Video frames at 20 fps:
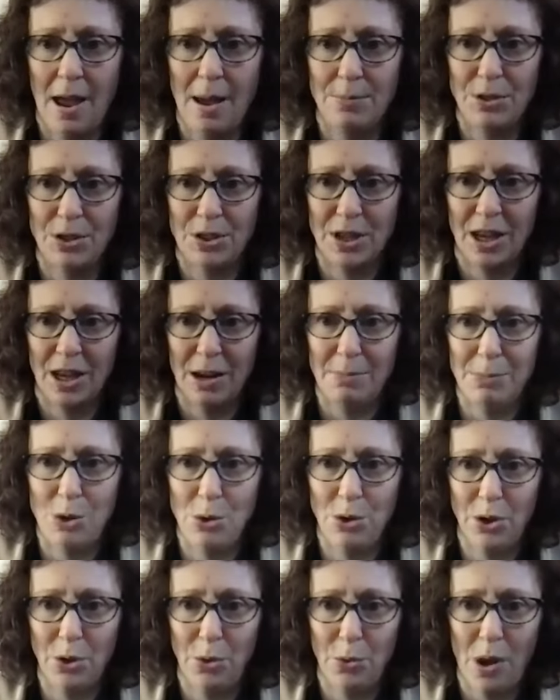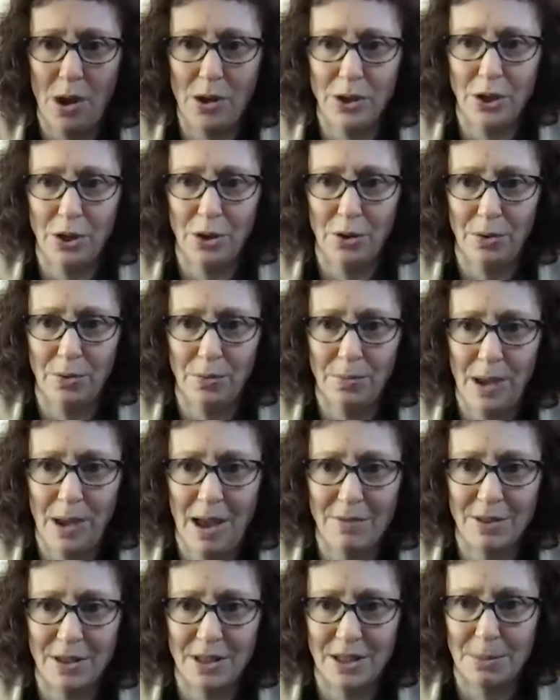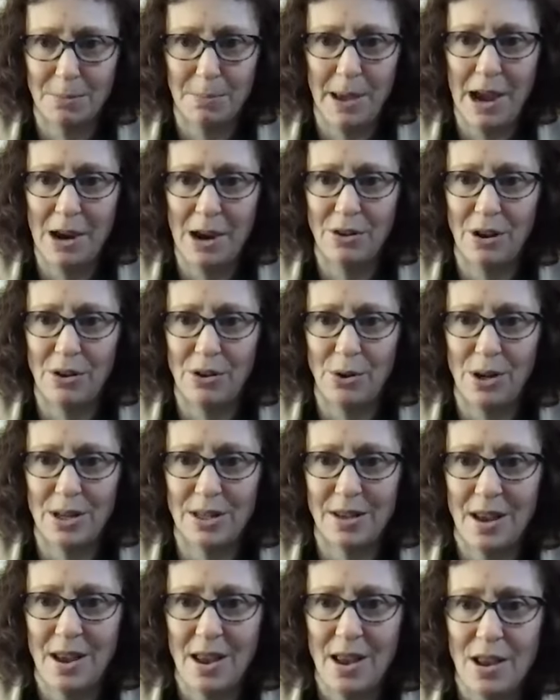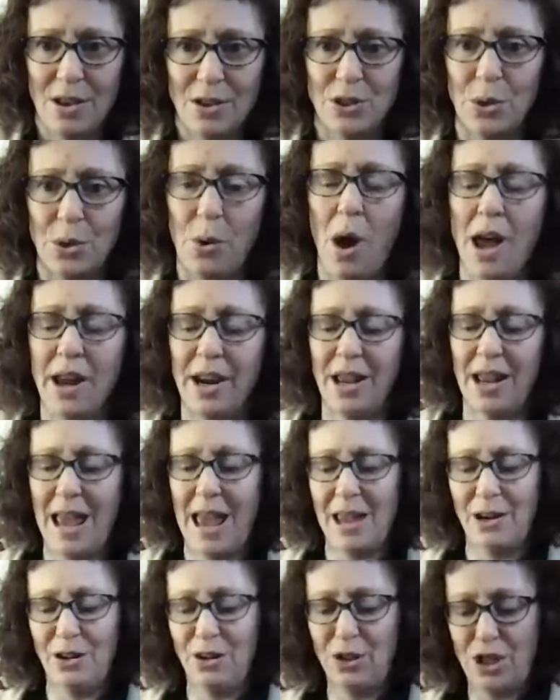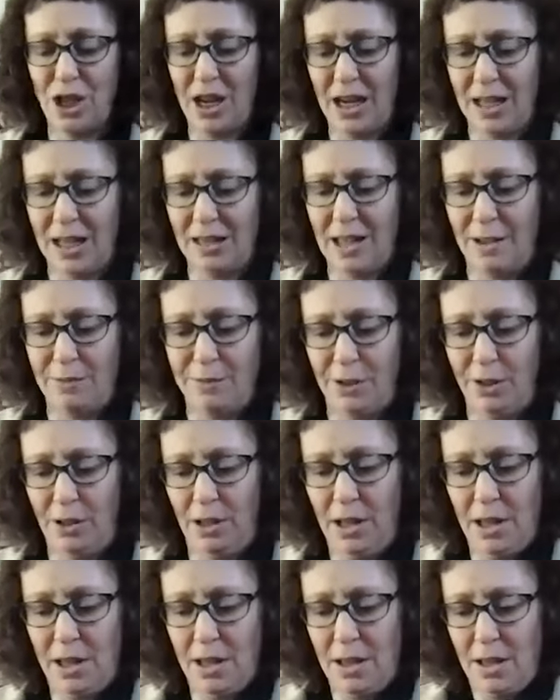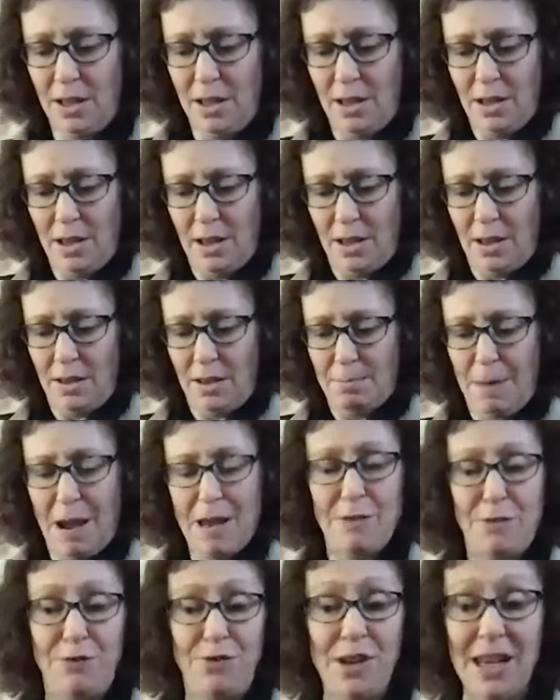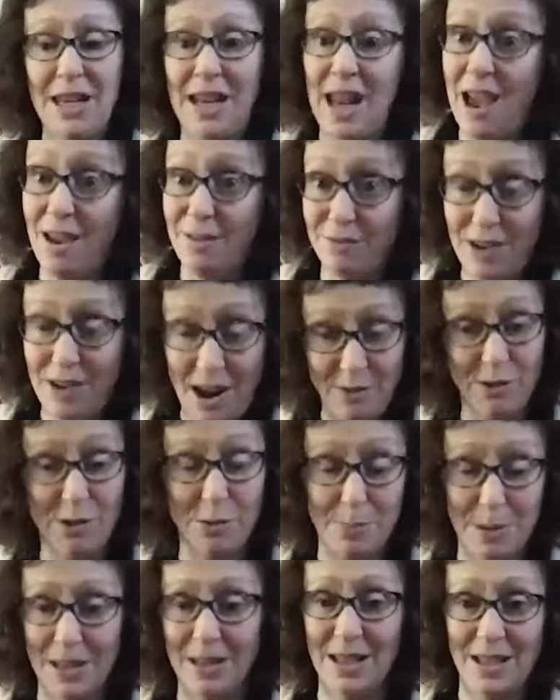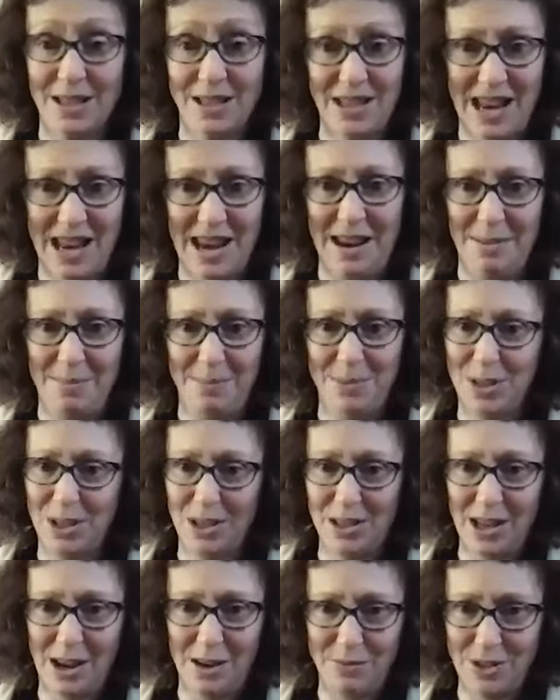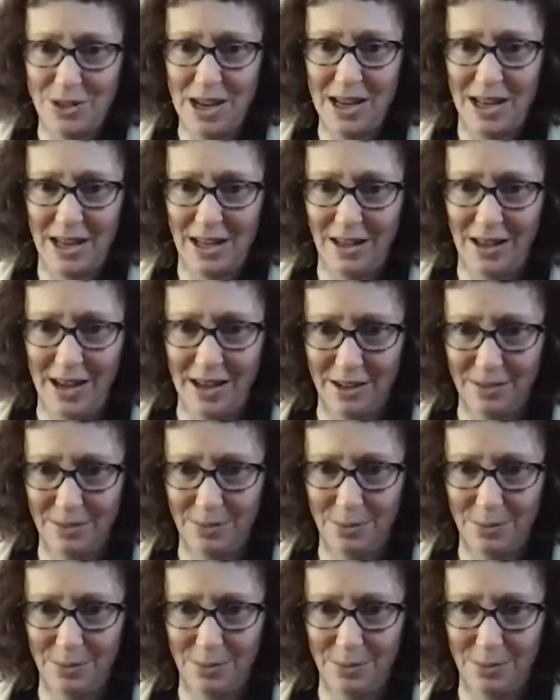I'm just going to mute you while you're having some background noise. So on an energetic level, my feet have never been the same since I've taken